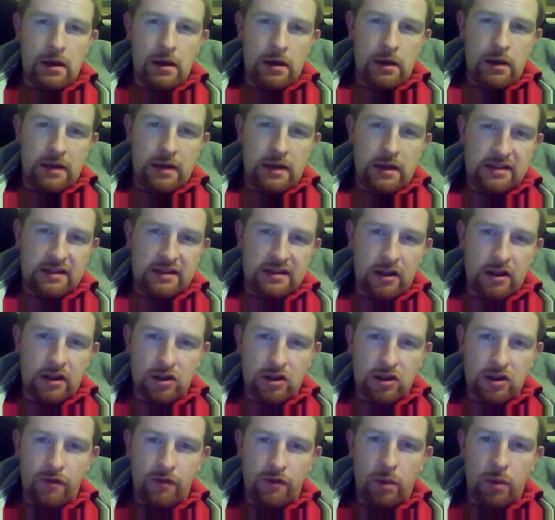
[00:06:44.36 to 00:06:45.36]
It starts
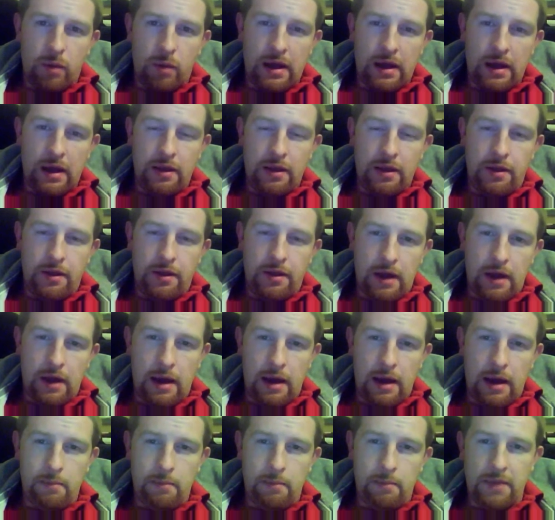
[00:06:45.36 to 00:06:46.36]
off with
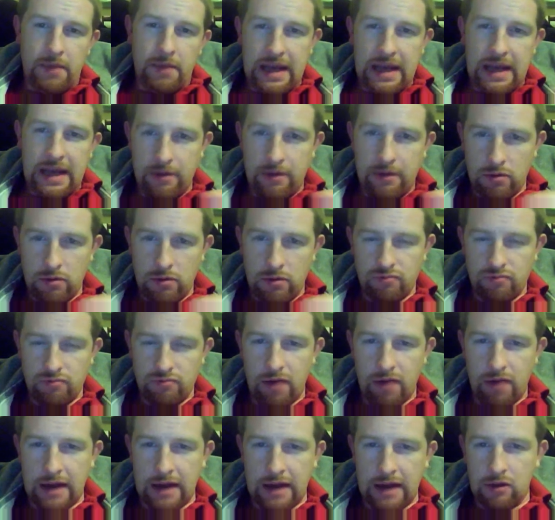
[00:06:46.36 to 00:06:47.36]
the heroes
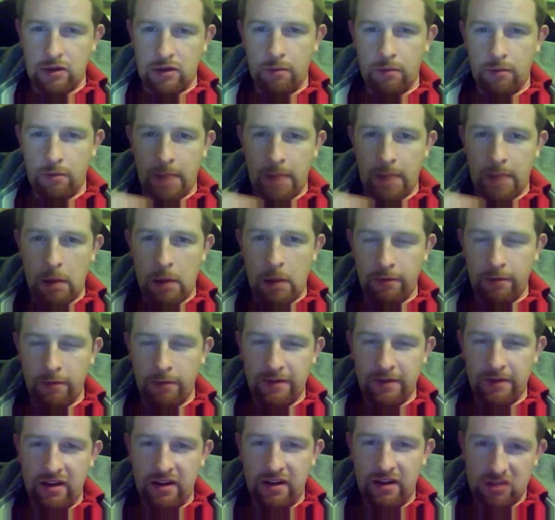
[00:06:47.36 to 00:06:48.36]
riding on powerfully
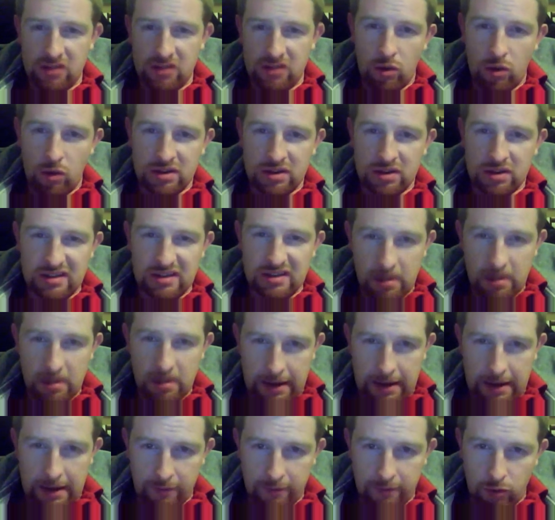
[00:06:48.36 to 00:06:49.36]
fast horses to the
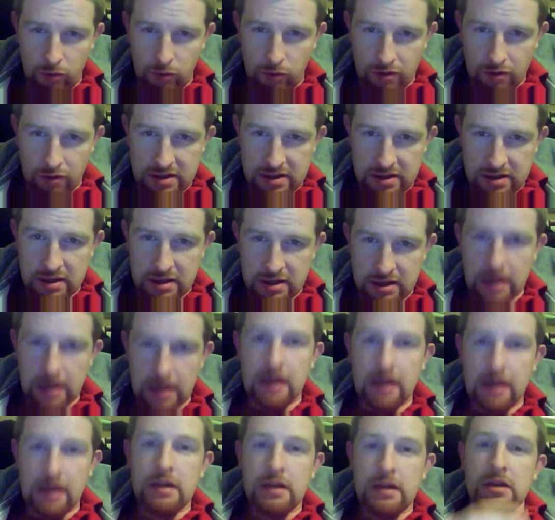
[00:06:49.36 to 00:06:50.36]
Black Fortress,
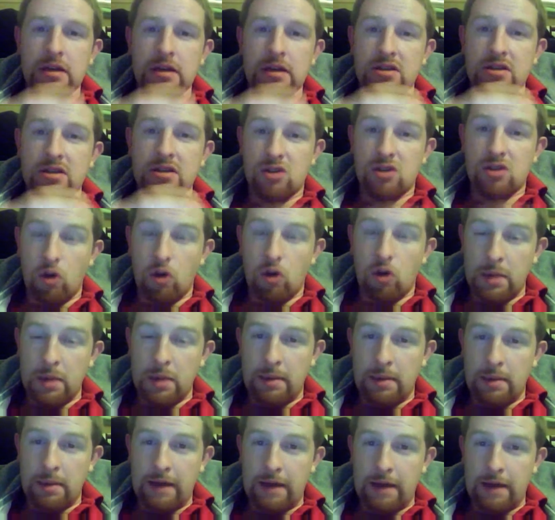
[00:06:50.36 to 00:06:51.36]
storming the
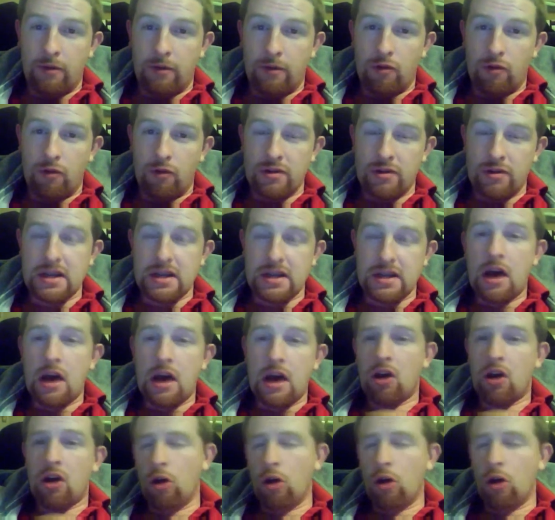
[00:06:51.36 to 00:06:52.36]
Black Fortress.
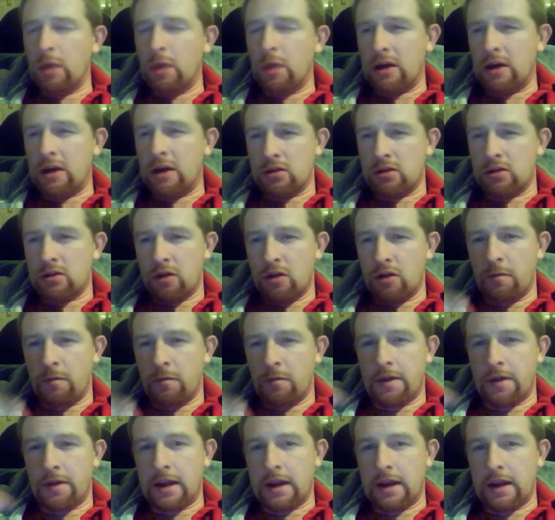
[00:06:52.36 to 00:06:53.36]
Colwyn goes off with
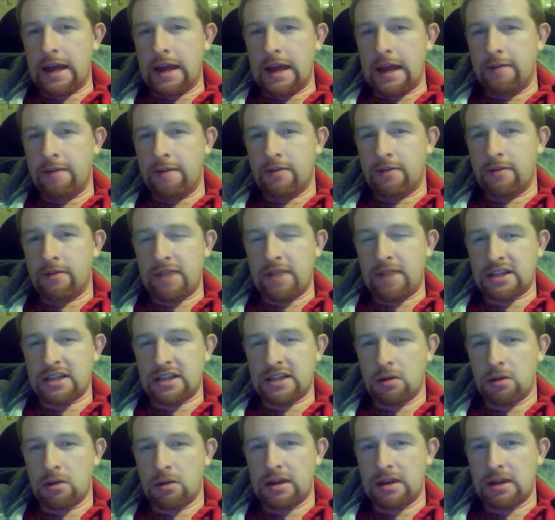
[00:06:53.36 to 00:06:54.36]
the glaive to
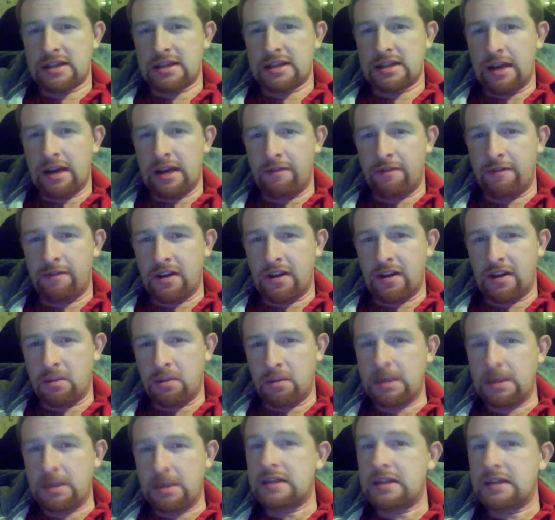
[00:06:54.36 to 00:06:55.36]
rescue Lyssa and fight the
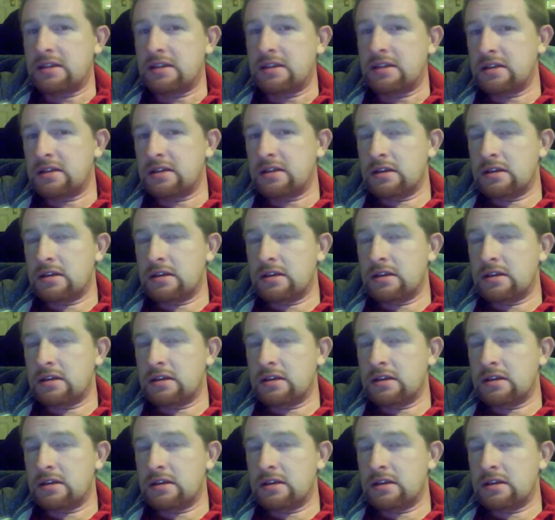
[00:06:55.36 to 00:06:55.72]
beast.